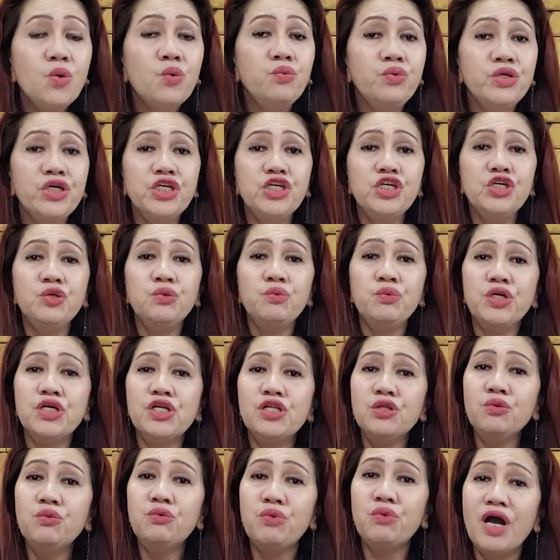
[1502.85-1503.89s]
we We
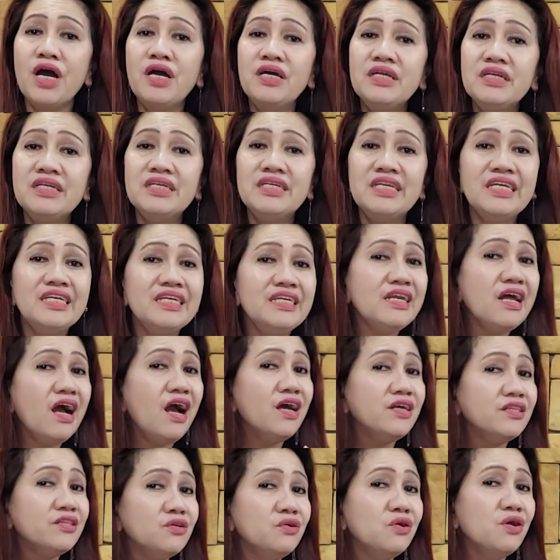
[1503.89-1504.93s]
will run and
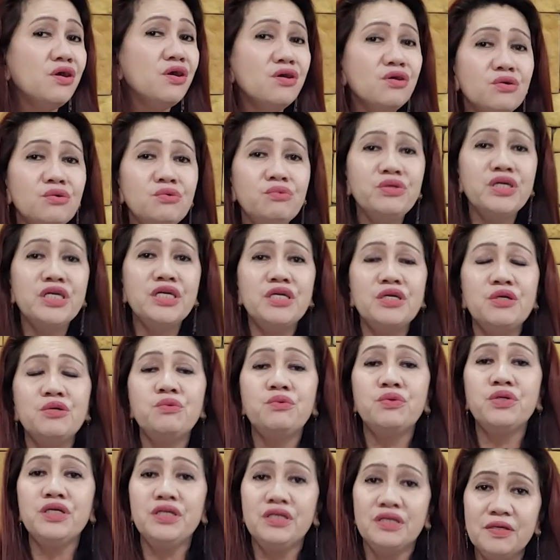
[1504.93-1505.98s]
not grow
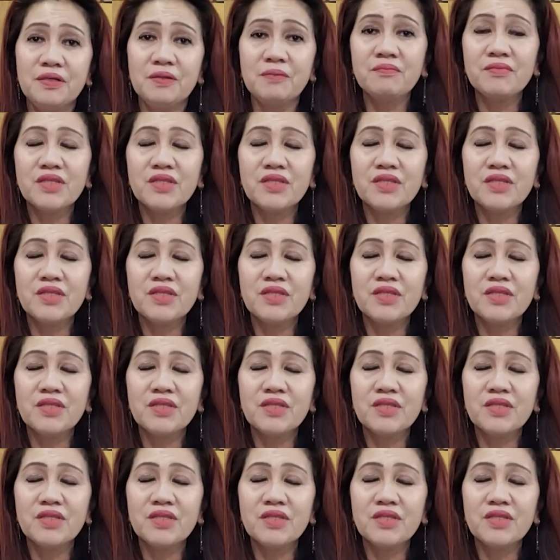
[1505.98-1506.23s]
weary.